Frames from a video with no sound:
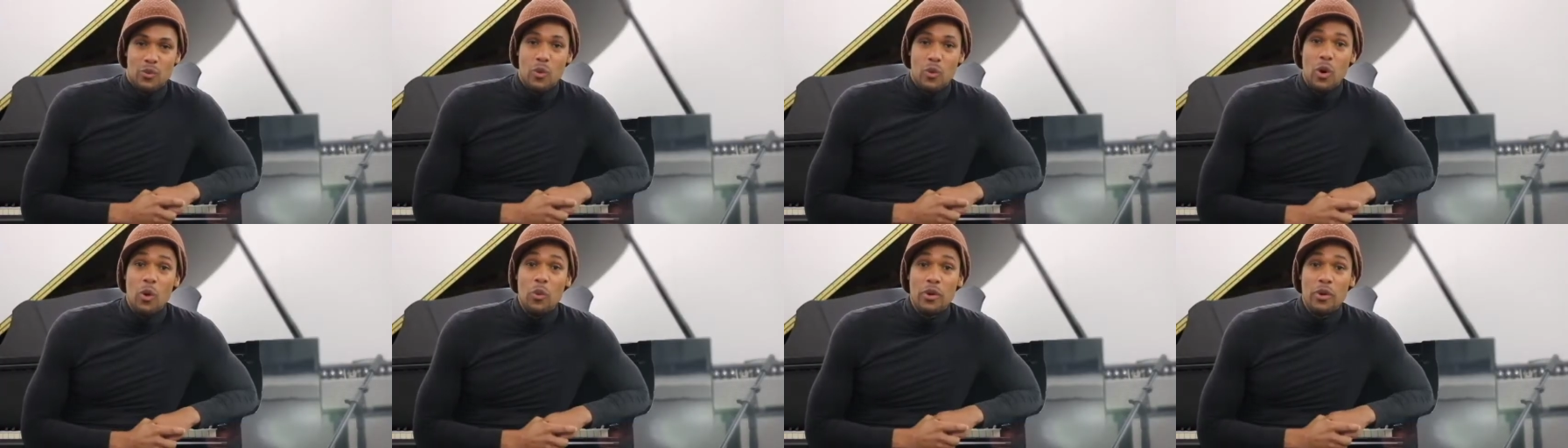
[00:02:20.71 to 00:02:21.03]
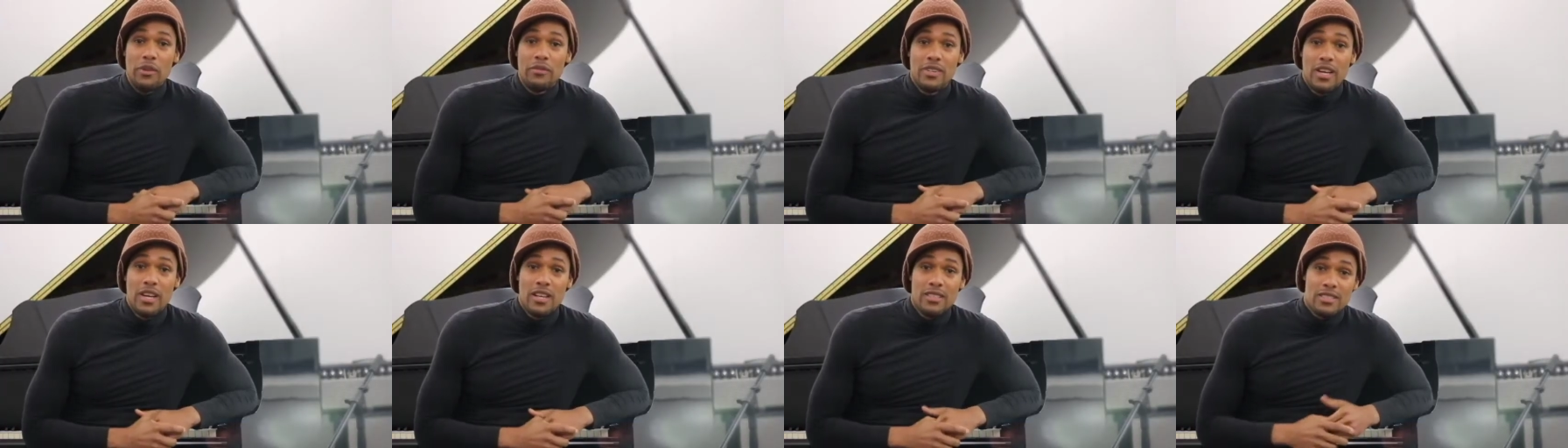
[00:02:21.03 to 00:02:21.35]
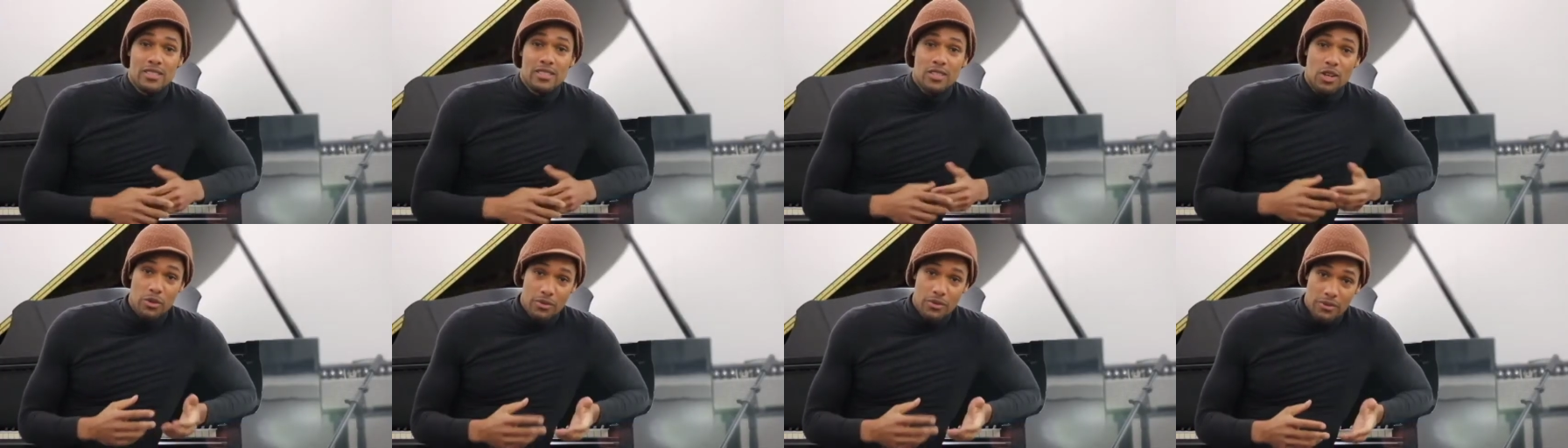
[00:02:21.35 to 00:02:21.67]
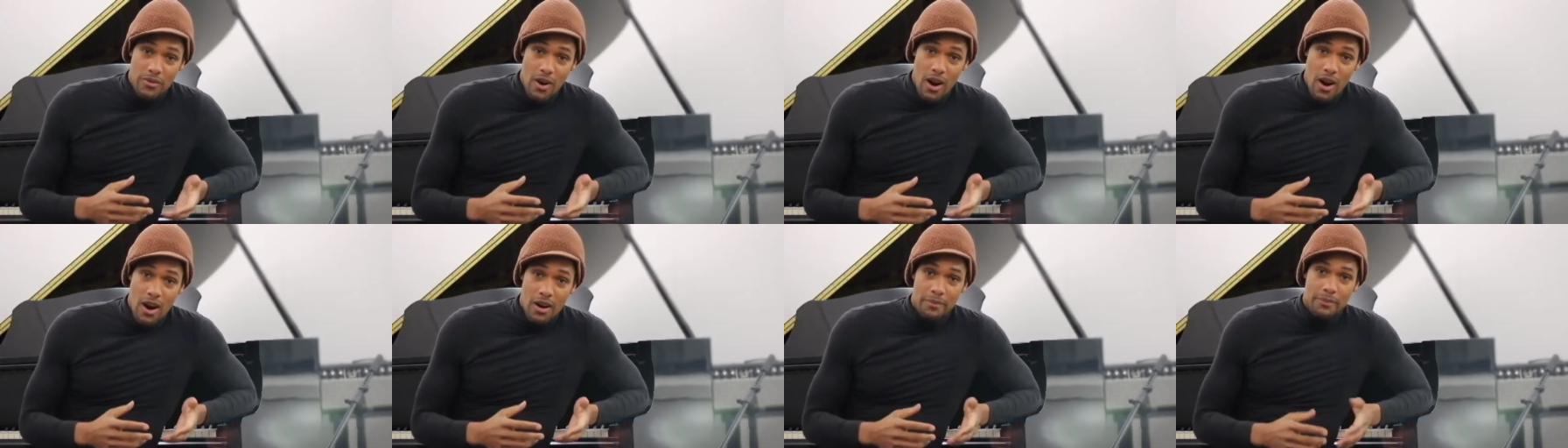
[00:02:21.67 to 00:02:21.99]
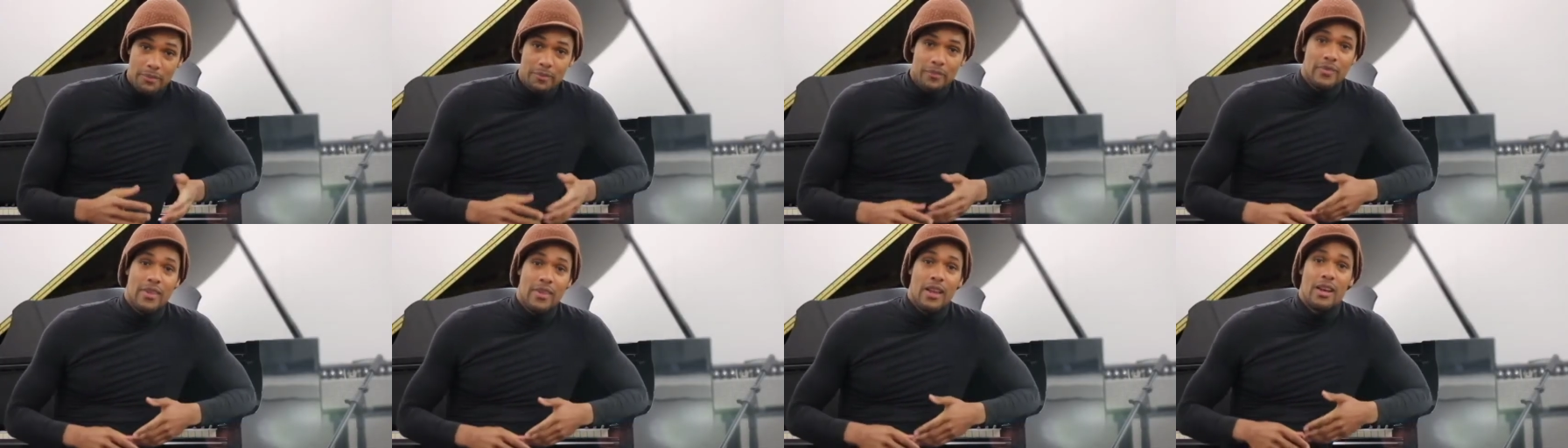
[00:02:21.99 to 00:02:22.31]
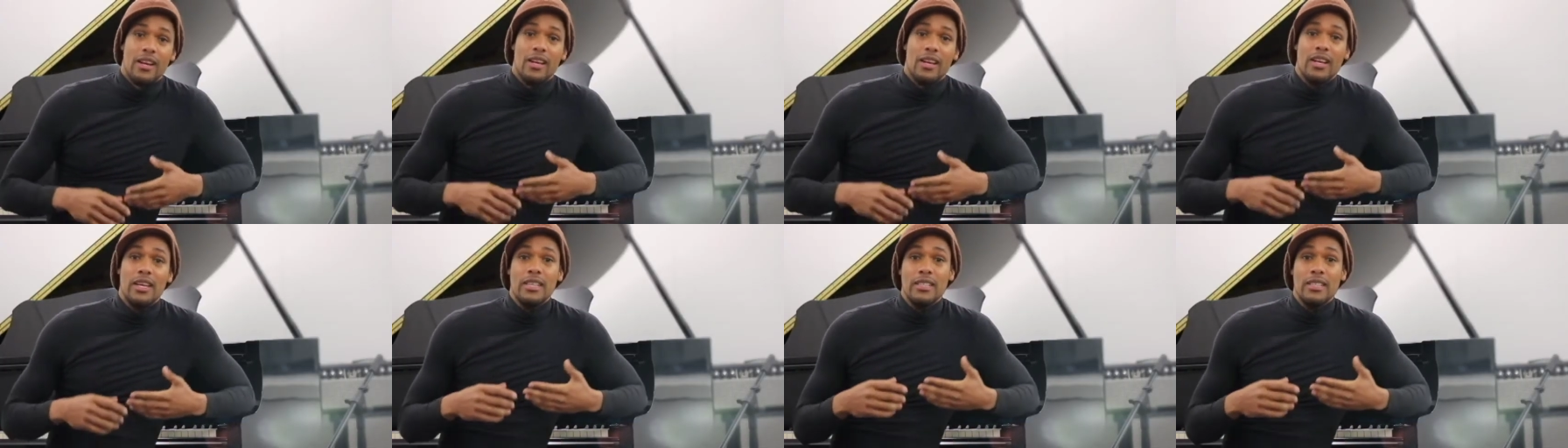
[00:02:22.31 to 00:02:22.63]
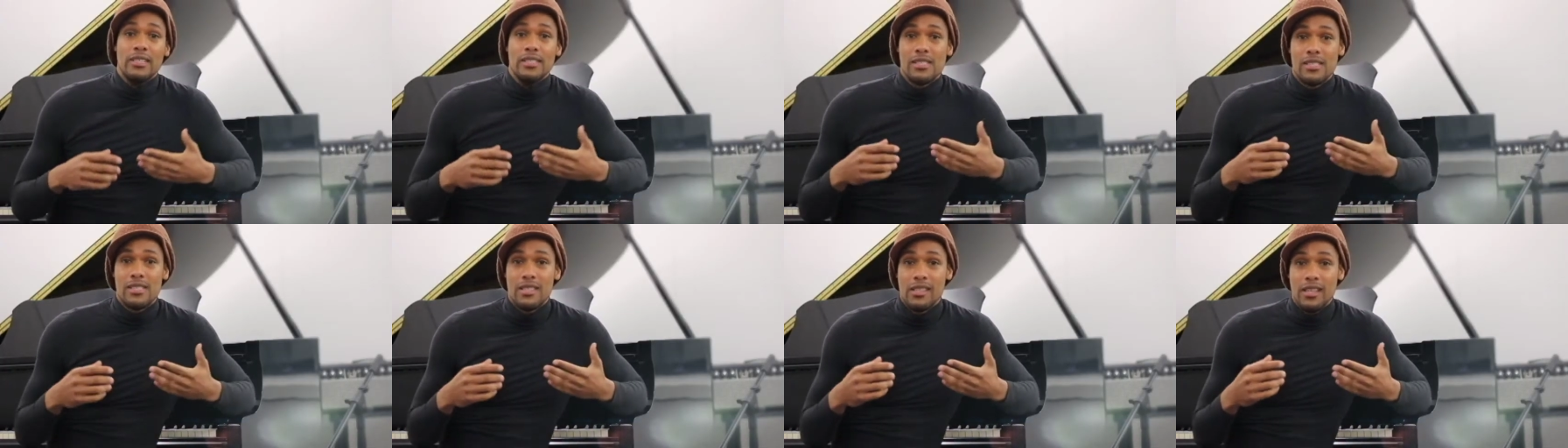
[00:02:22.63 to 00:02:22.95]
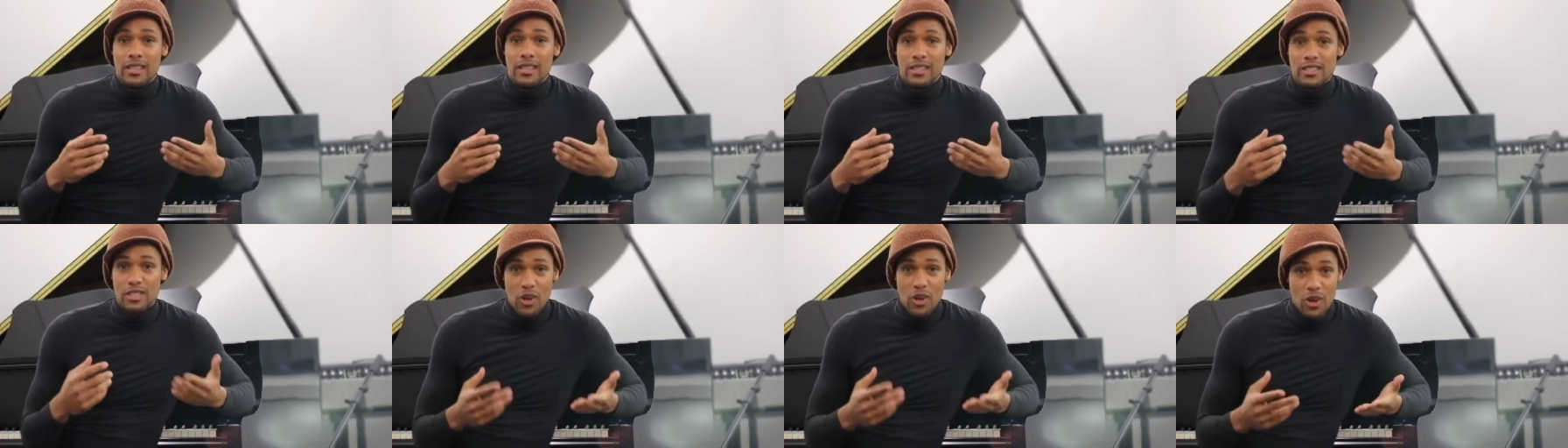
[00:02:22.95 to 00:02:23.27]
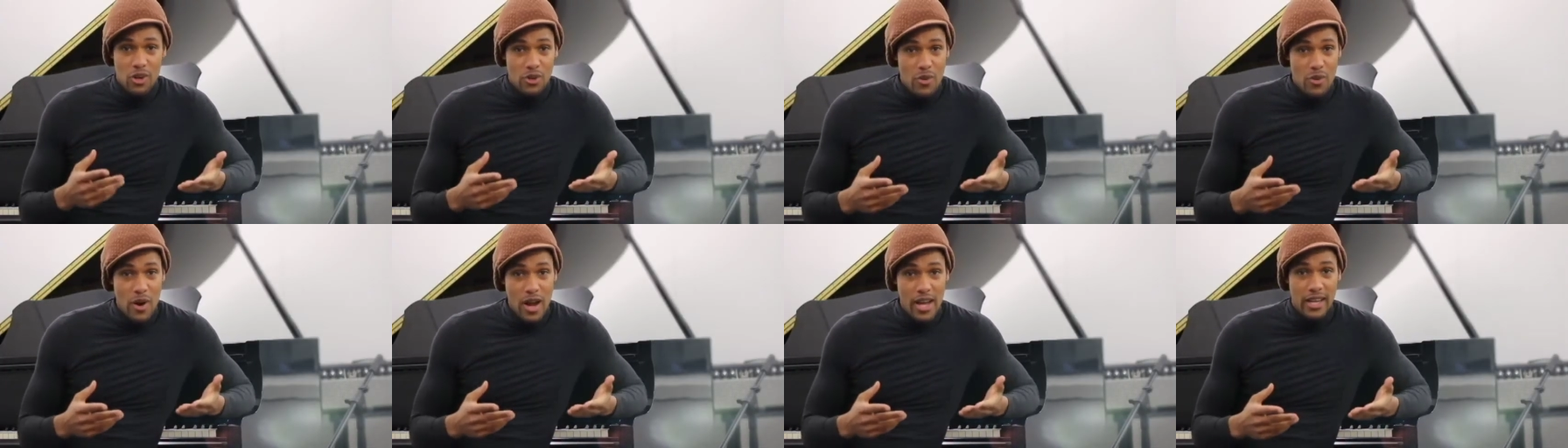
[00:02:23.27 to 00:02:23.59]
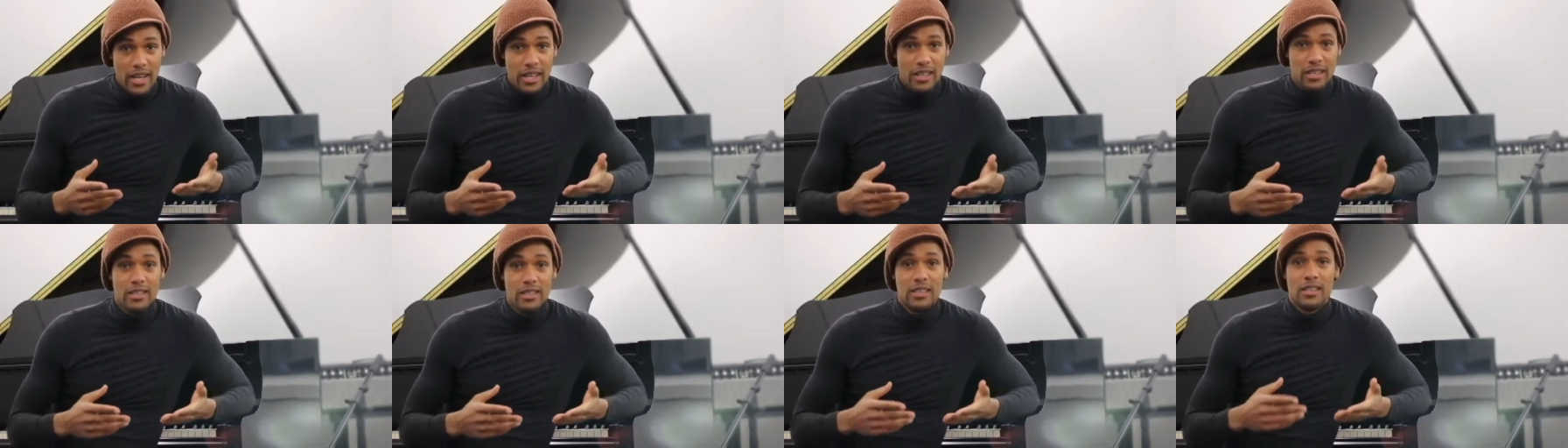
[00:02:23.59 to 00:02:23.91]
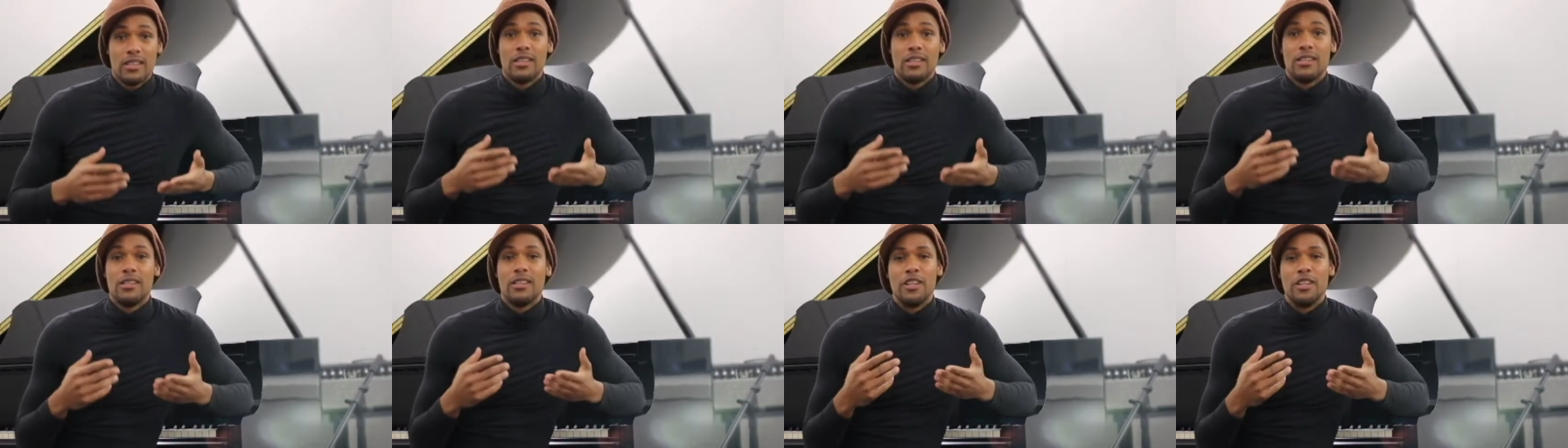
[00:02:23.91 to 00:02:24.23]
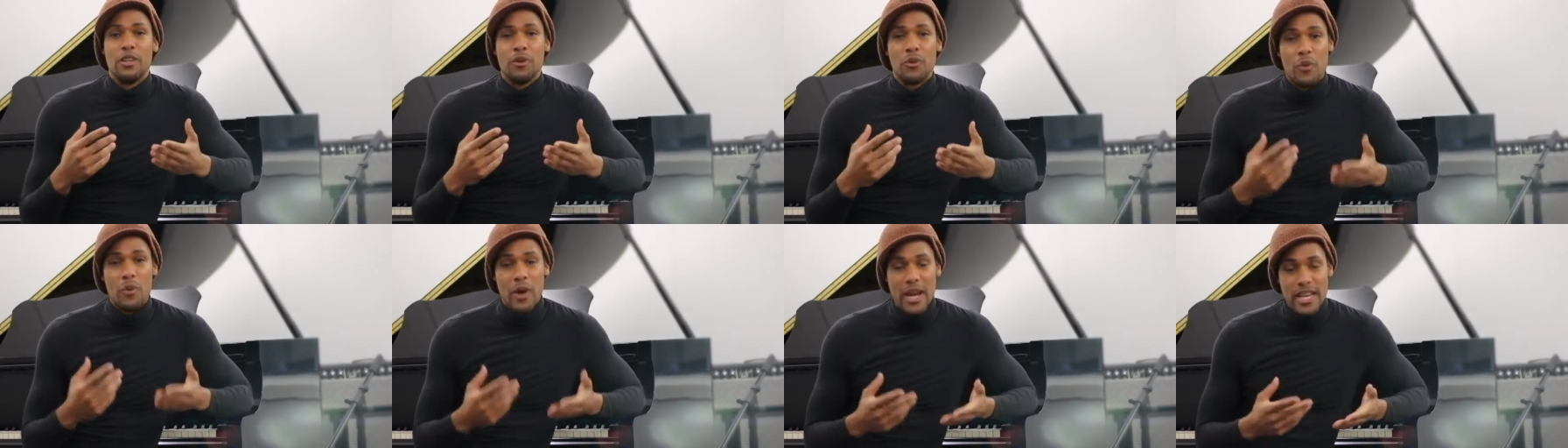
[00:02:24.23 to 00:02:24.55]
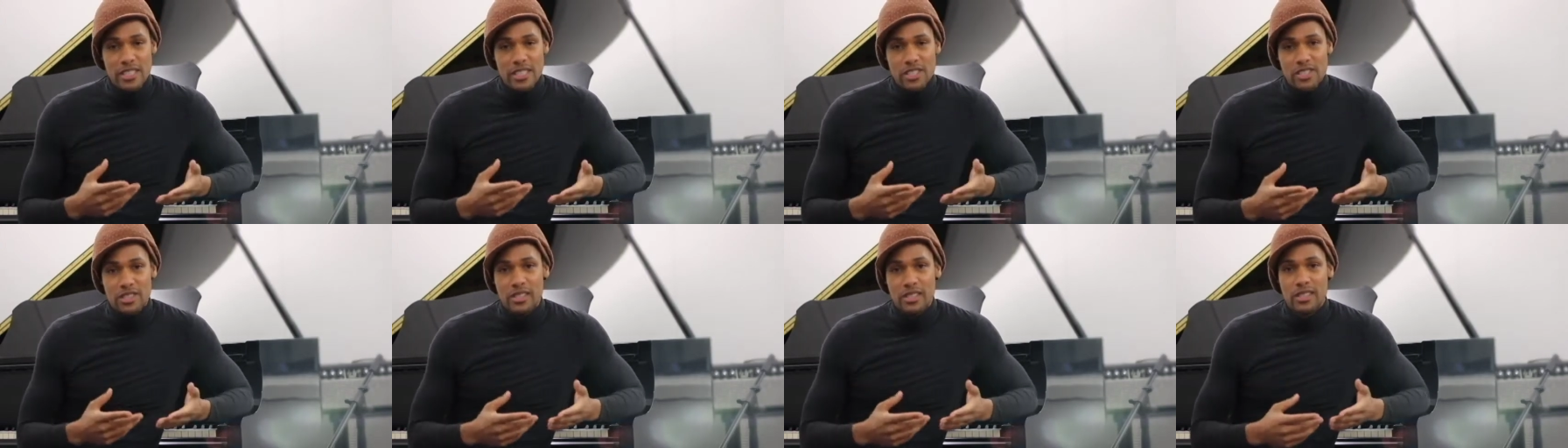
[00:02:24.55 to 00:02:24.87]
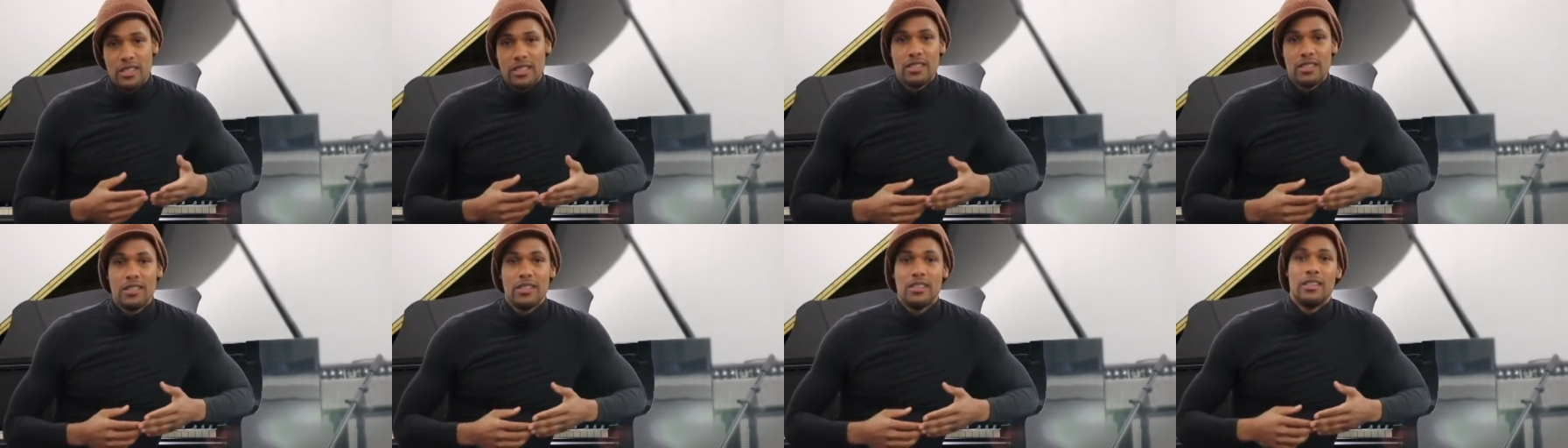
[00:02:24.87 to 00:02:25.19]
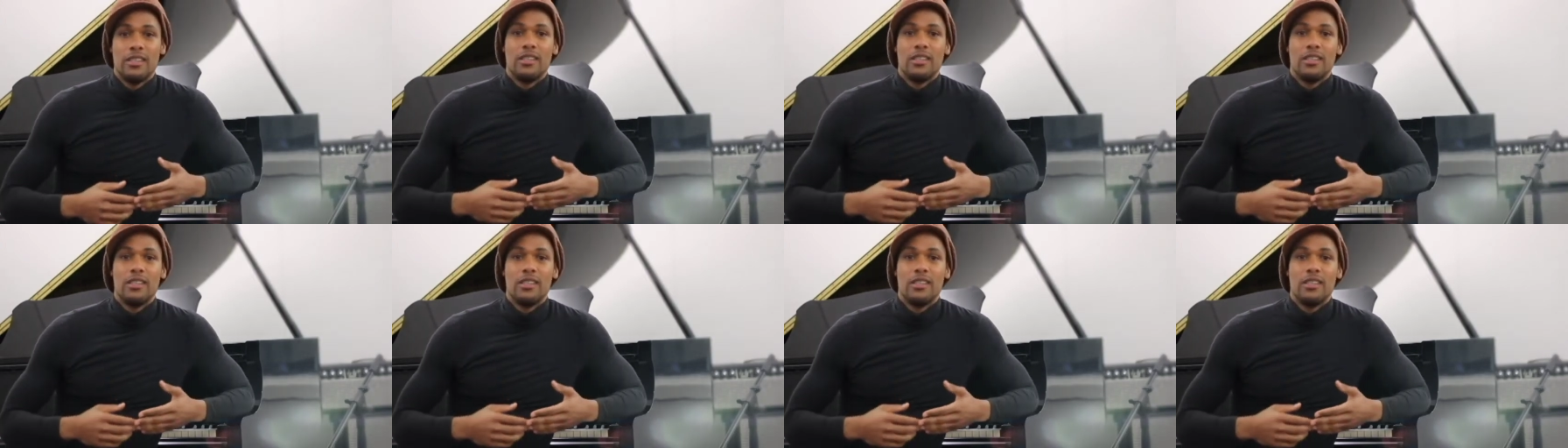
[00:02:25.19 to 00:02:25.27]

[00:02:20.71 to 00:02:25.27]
What we've done so far is the songwriting, the arranging,